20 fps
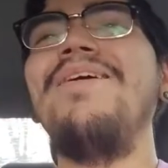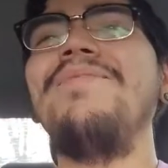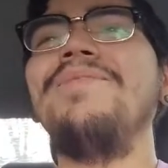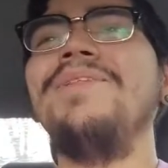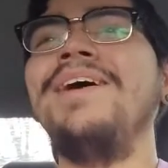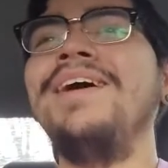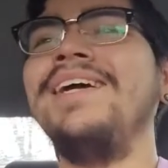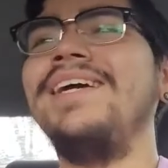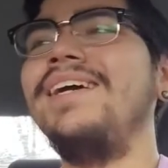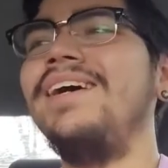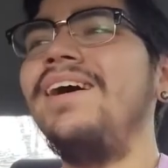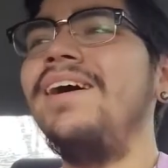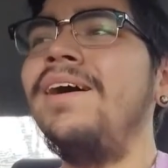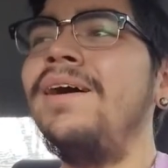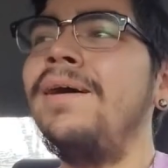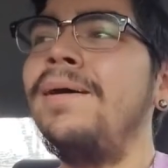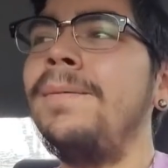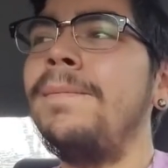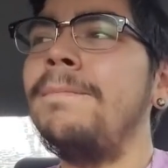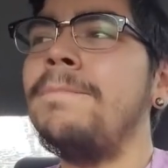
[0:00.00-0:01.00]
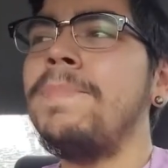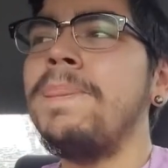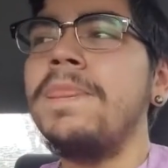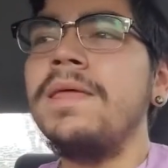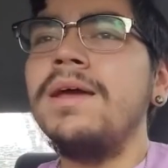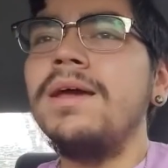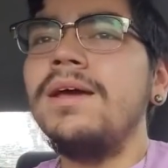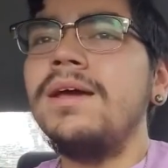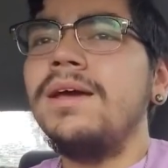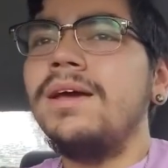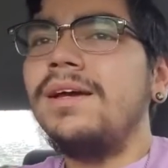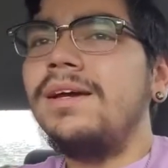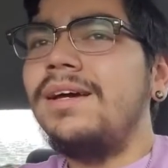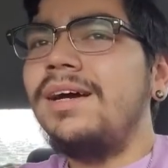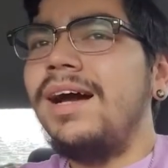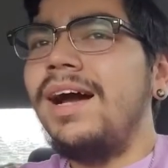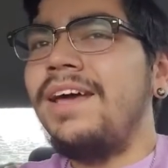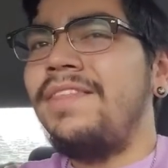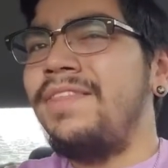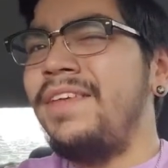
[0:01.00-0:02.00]
I'm like, um,
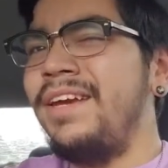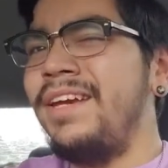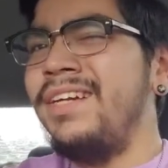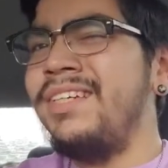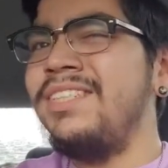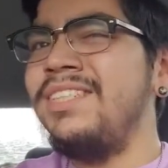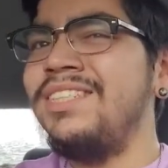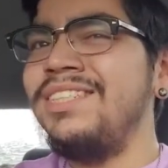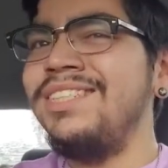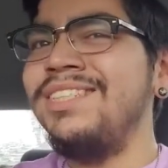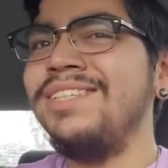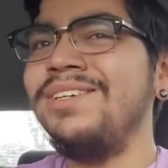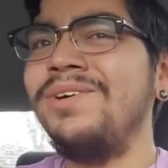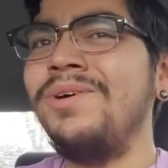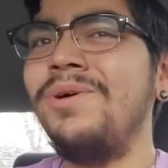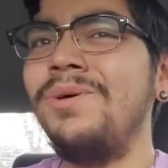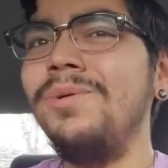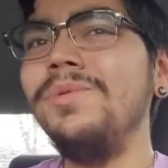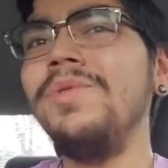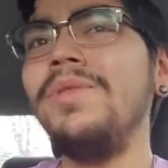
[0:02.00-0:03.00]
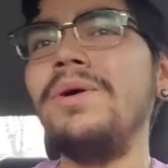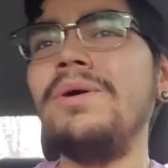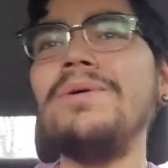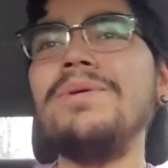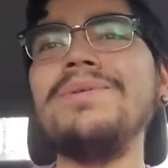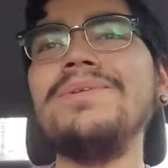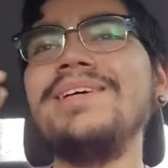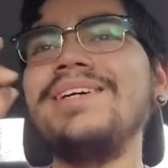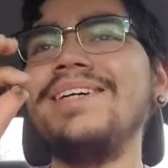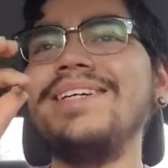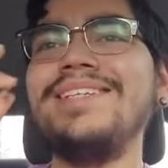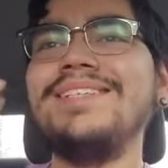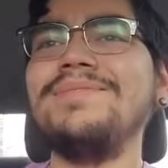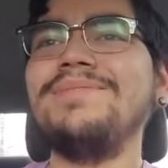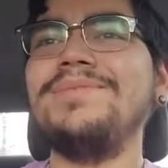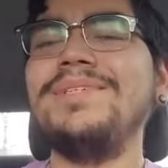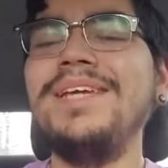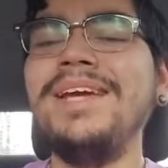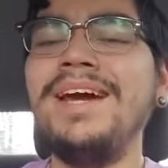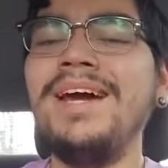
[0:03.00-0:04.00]
I think it's just a cold though. Like,
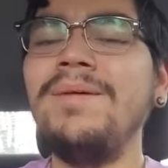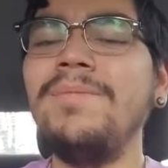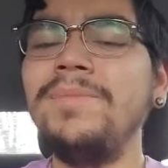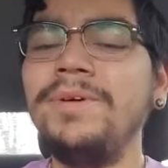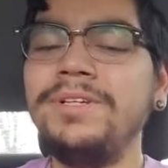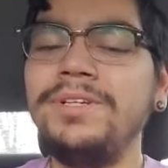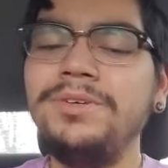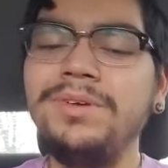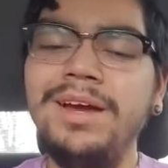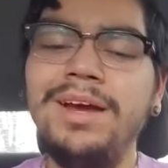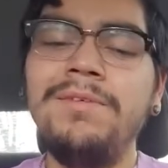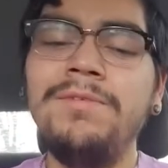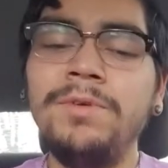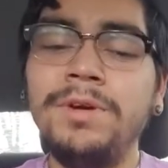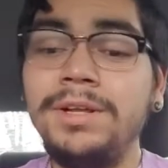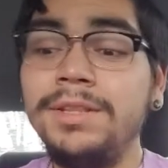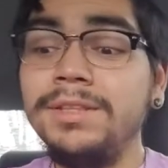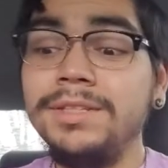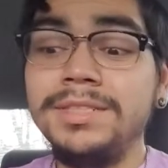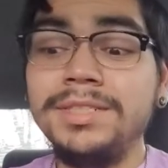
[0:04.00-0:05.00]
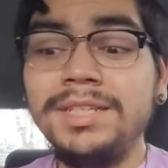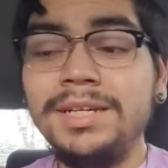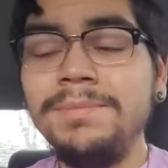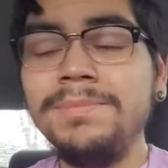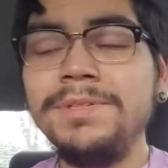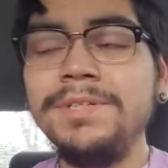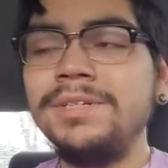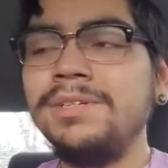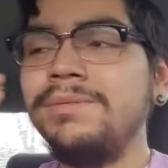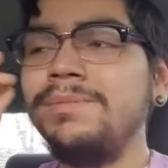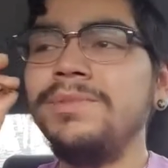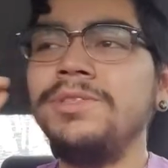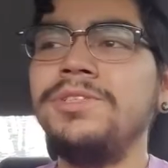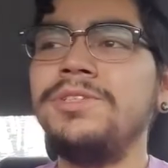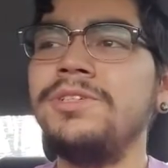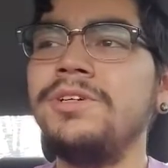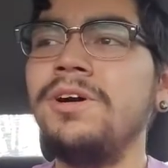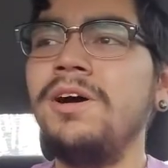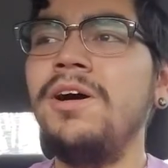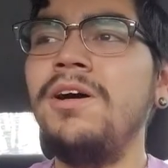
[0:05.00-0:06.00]
yeah, but you have one of the symptoms,
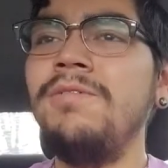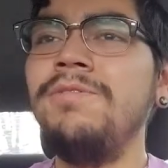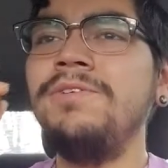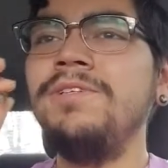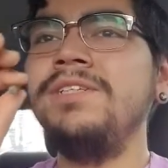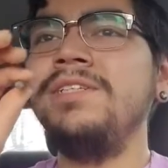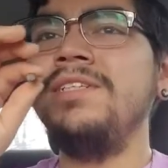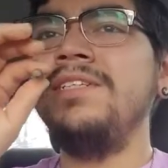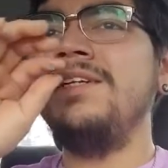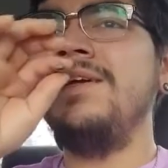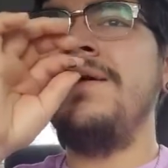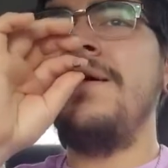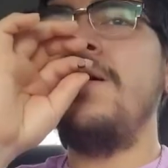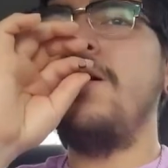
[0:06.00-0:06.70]
you're coughing.